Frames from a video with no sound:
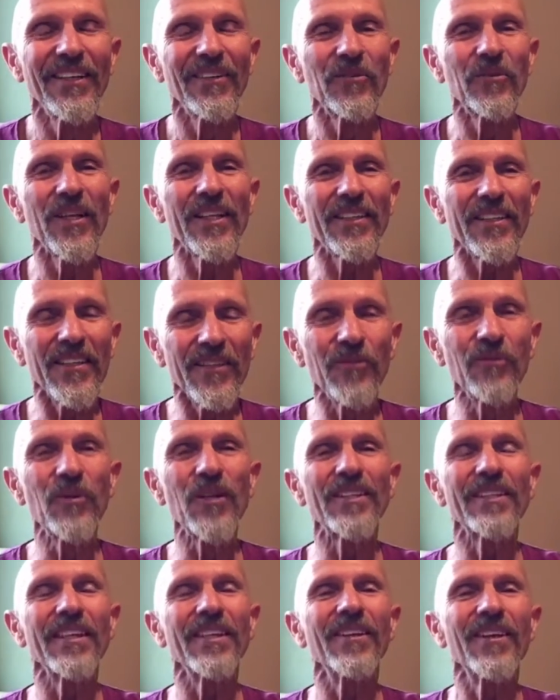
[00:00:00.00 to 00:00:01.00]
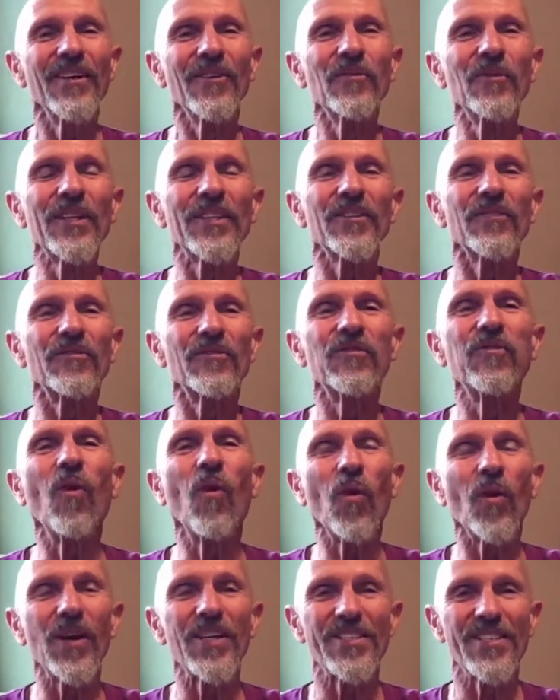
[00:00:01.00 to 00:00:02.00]
with the
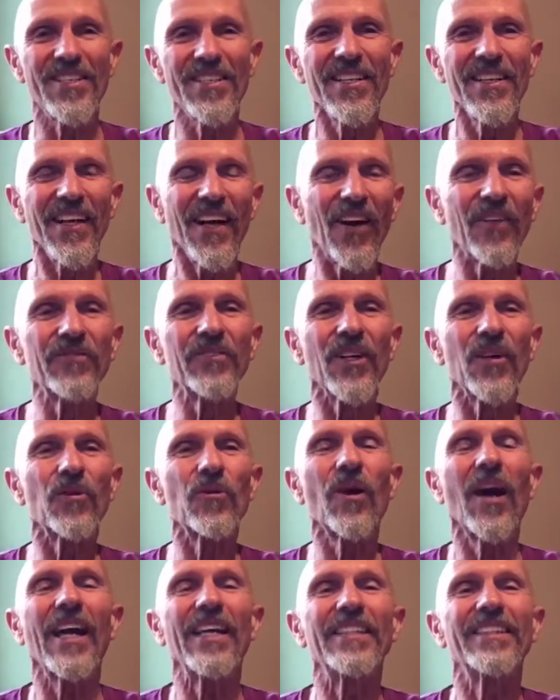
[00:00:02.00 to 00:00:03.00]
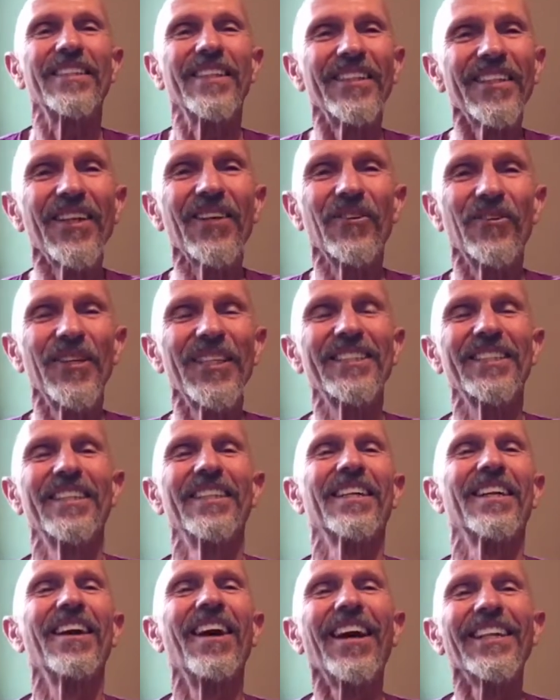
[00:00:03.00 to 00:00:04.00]
force of the Christ and the
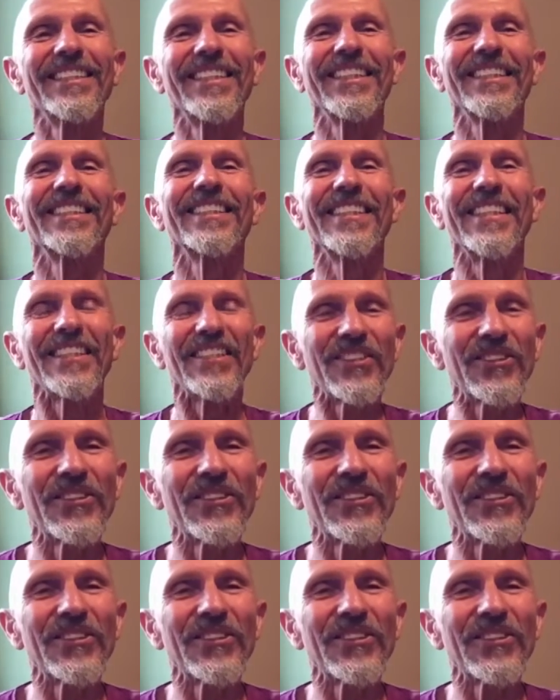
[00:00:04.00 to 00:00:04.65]
Krishna consciousness.